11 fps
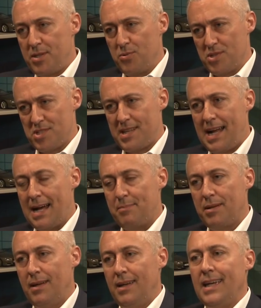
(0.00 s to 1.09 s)
to a stop,
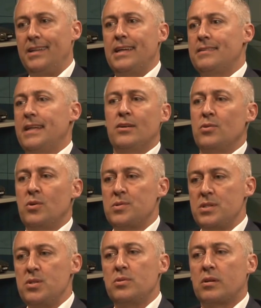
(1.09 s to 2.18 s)
and yet yet they don't know what to do.